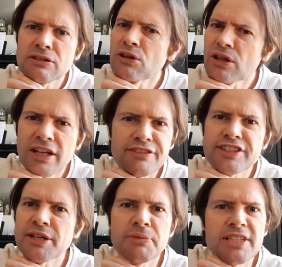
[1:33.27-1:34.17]
All over
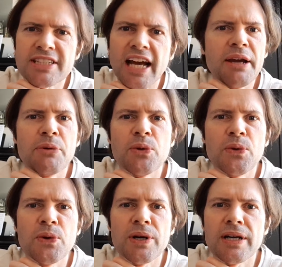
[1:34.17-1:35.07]
someone's
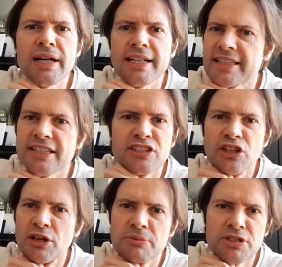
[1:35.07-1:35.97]
table at dinner
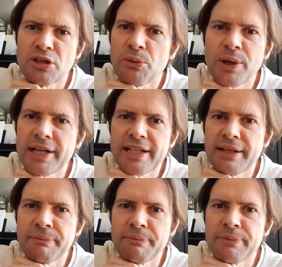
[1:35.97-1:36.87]
time is not one of
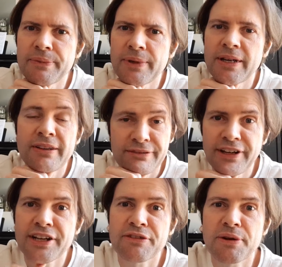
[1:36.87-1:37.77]
them.
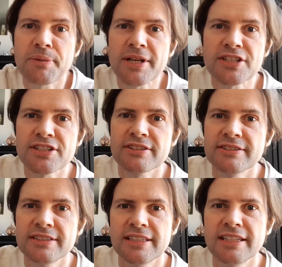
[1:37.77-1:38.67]
Thank you very much.
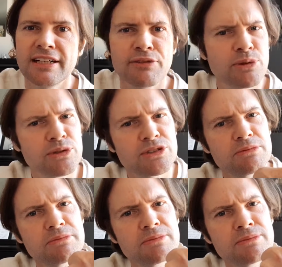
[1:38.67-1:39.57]
Have an
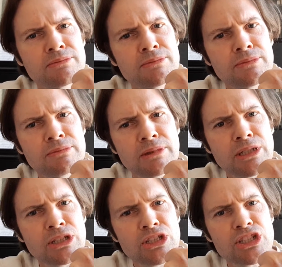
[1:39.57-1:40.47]
awesome
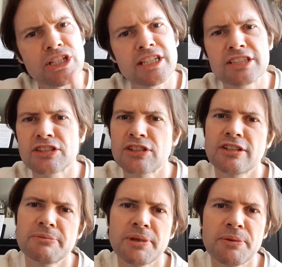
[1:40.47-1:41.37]
English lesson
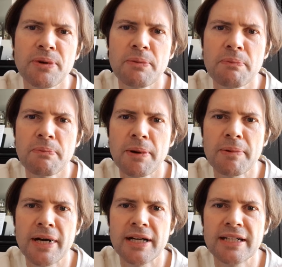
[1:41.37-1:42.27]
time, people.
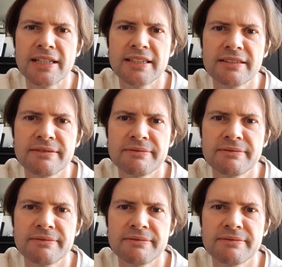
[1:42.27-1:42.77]
Bye-bye.